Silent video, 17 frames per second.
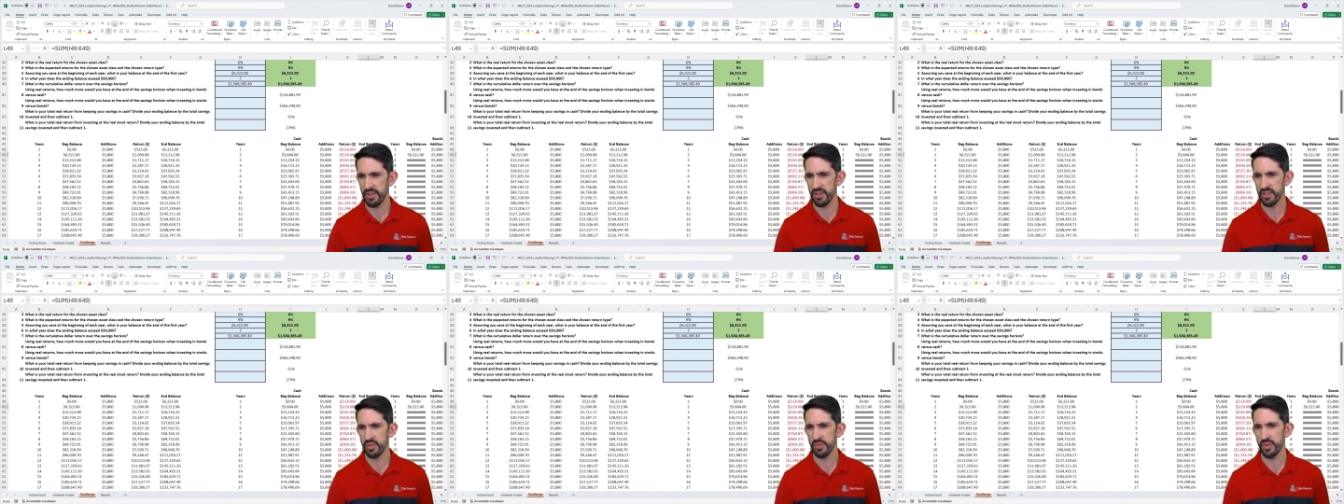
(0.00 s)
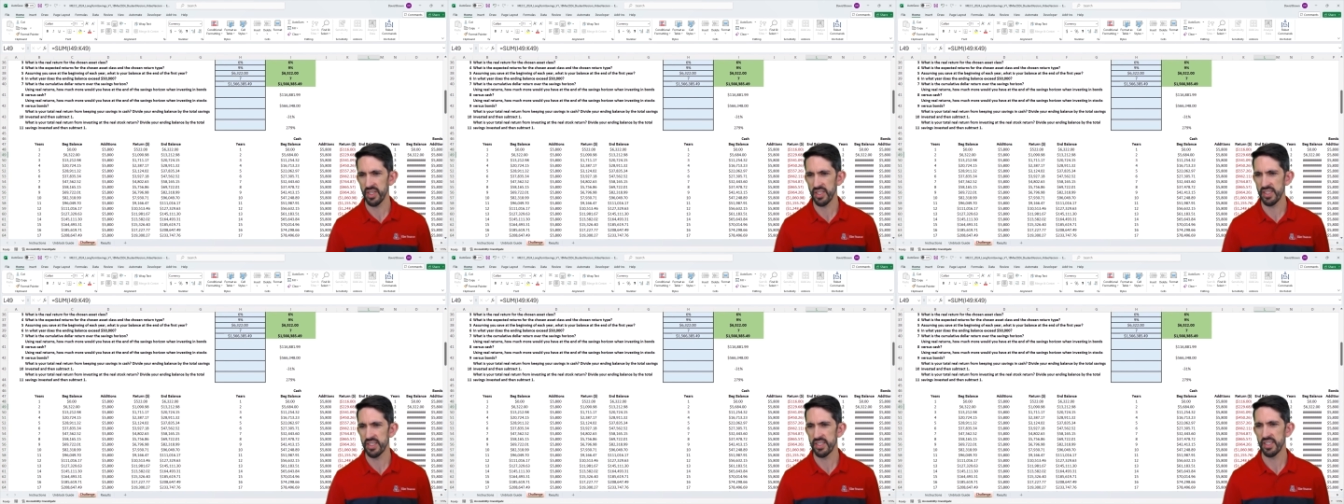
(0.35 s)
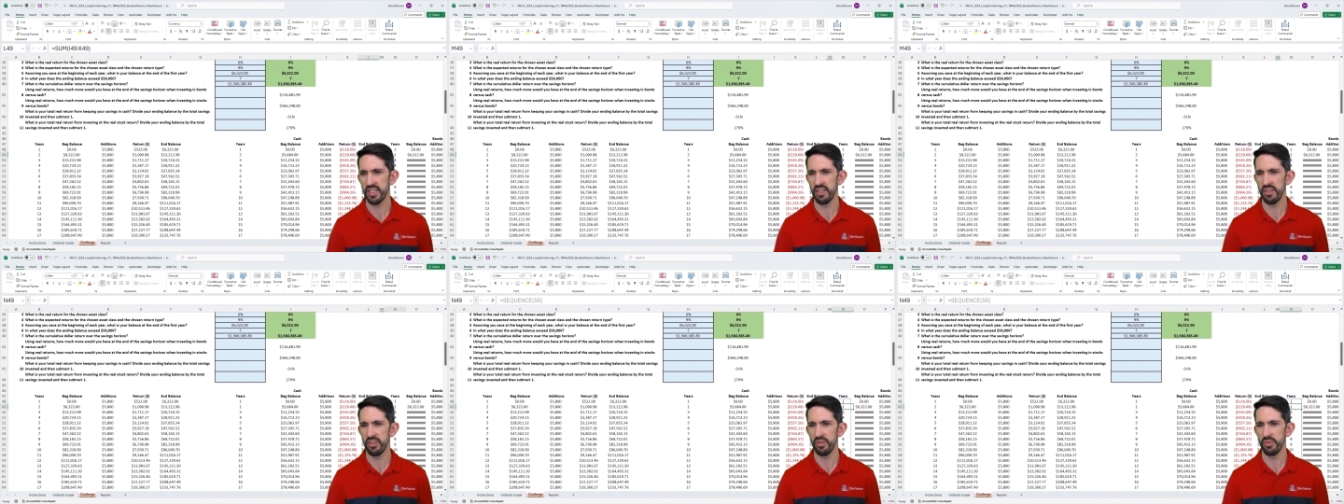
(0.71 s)
So we can see
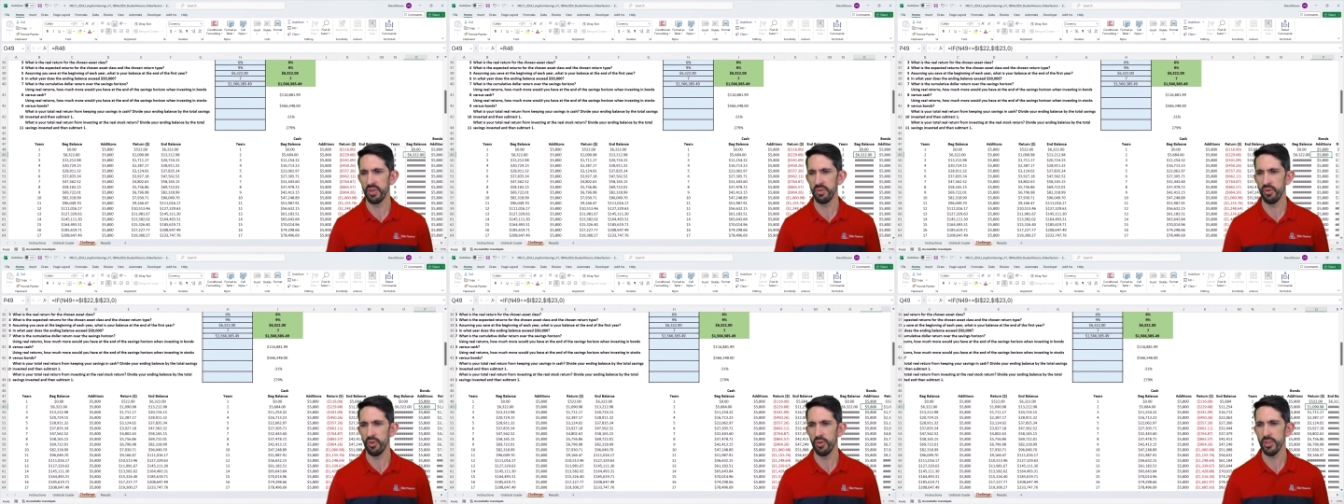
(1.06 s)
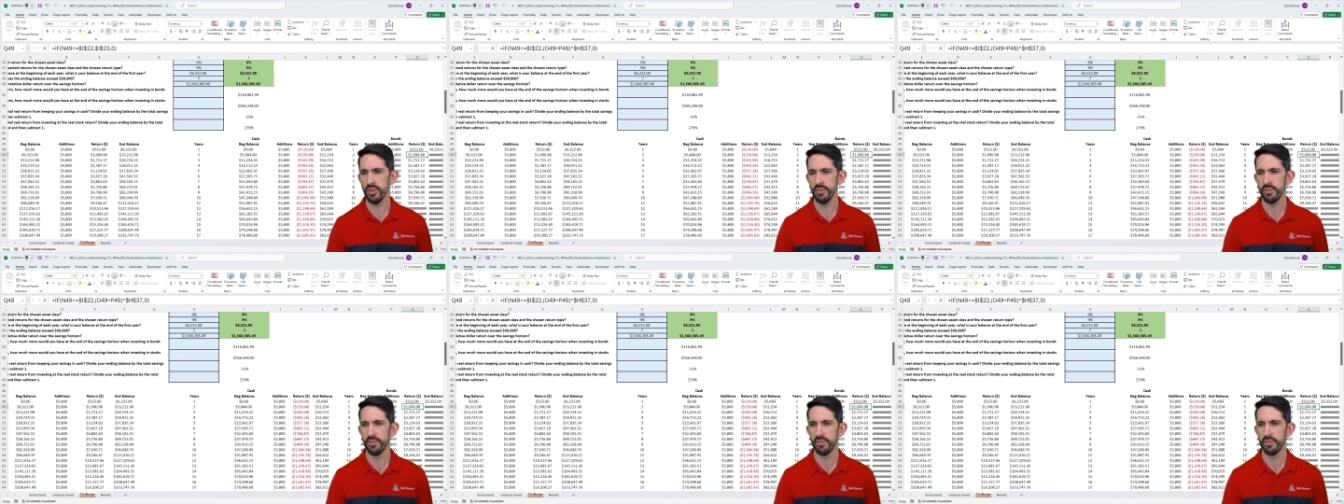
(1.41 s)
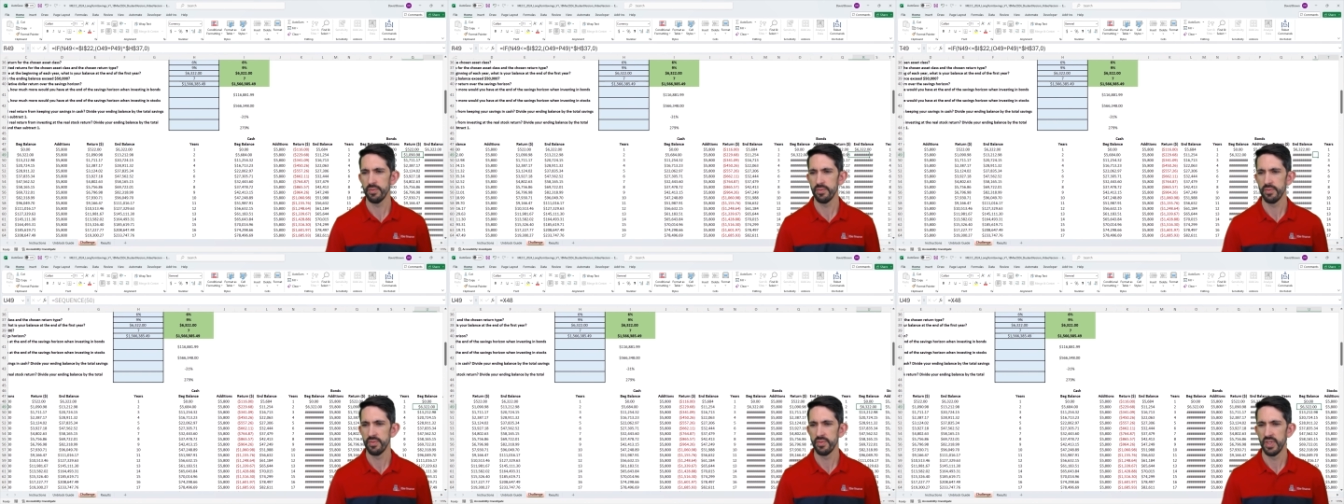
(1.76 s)
more.
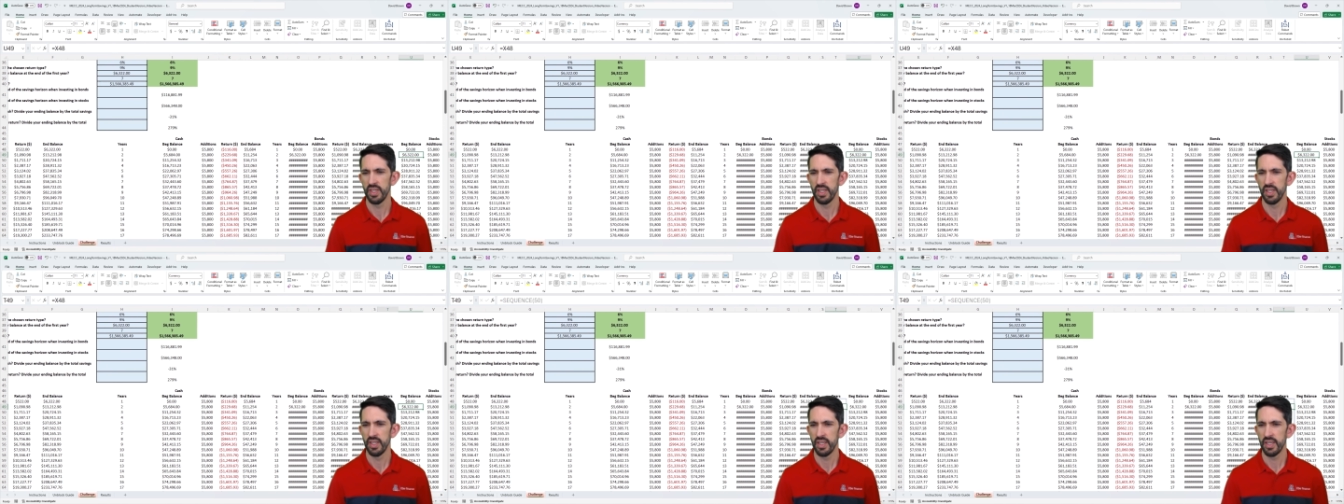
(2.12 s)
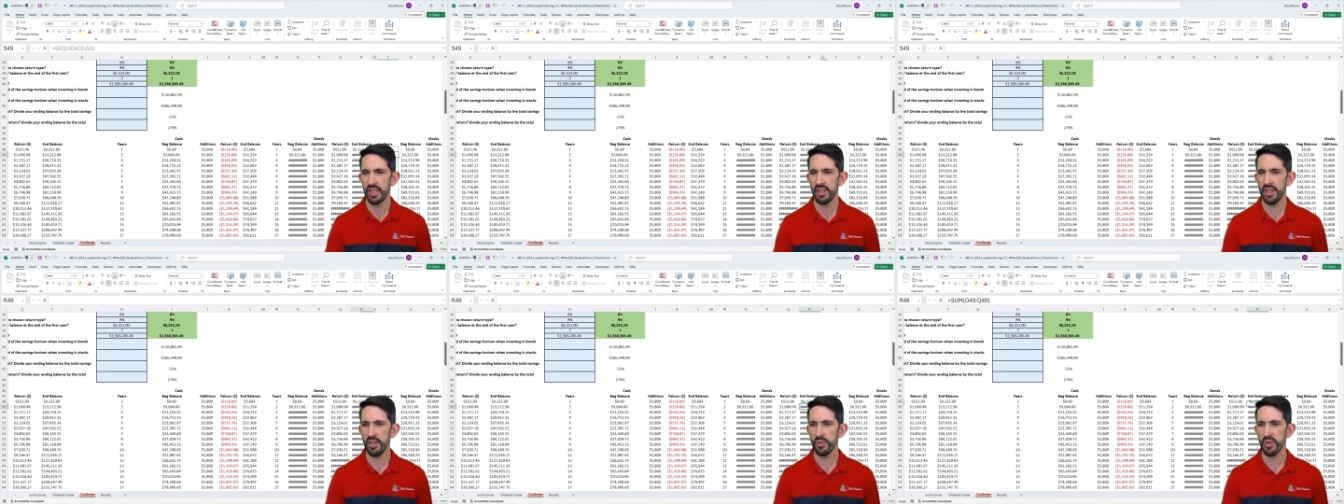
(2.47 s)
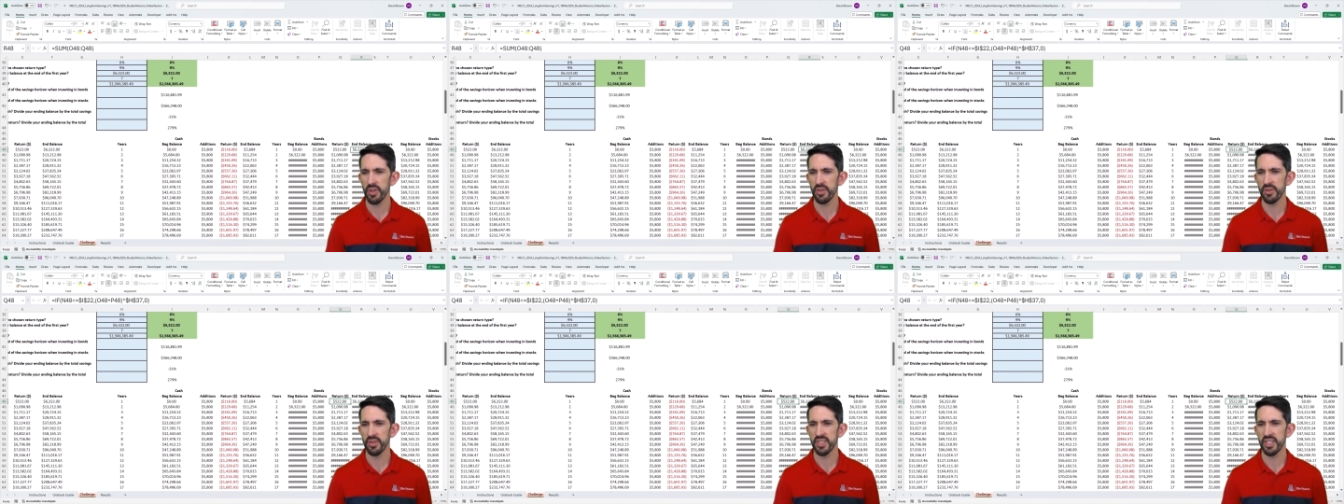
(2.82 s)
And now we're
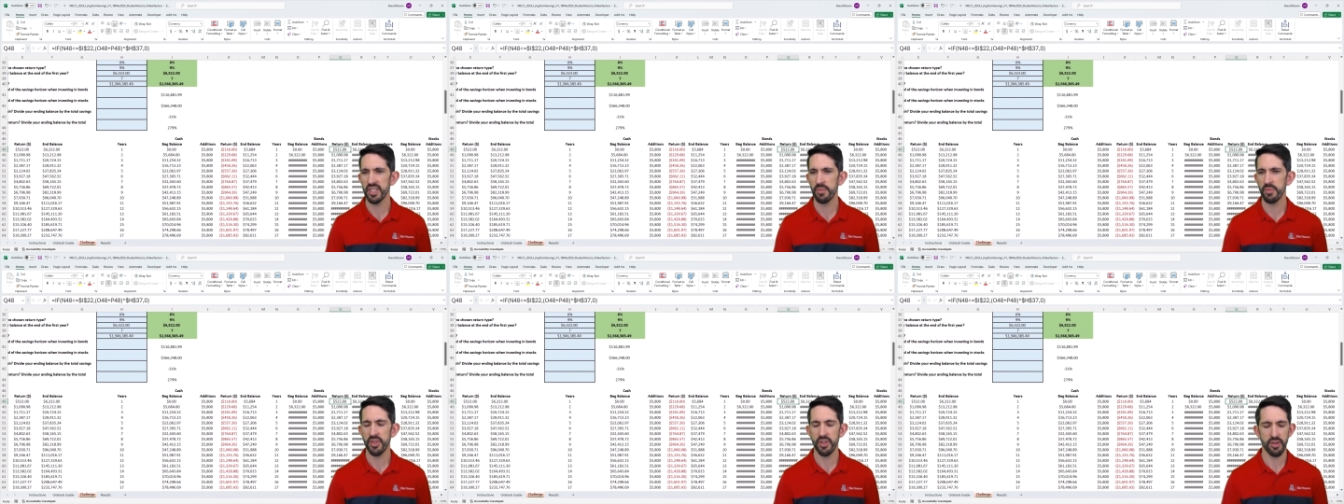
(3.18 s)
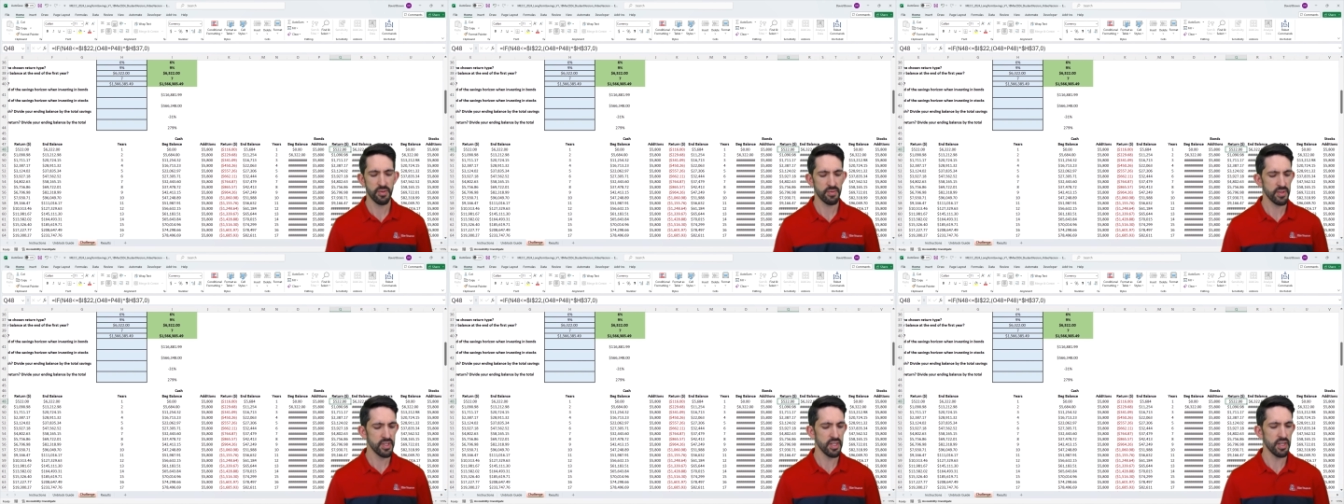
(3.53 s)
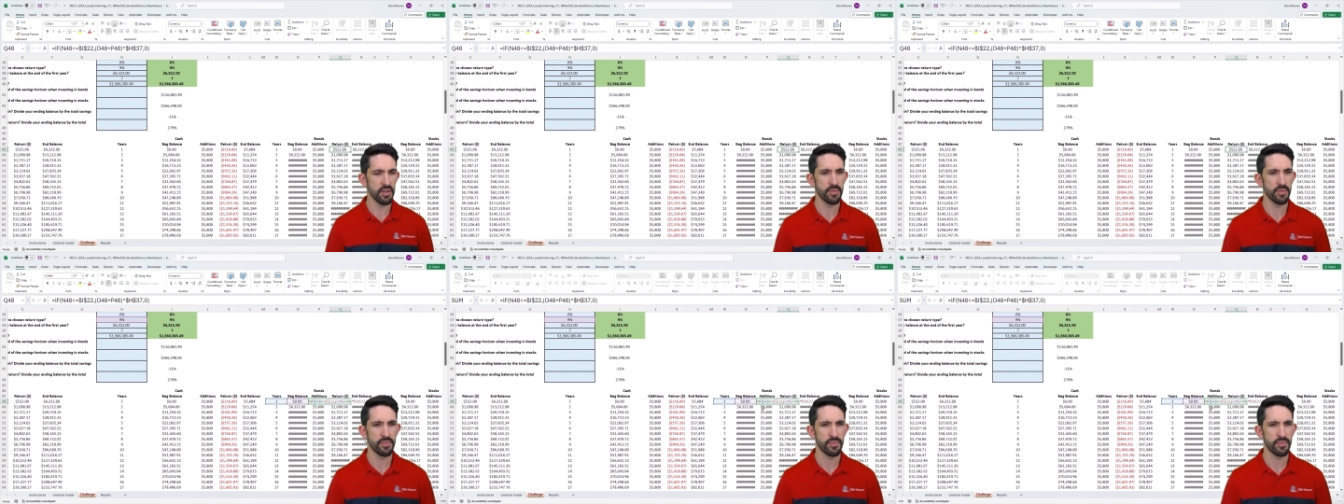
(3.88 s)
gonna do the same thing over here.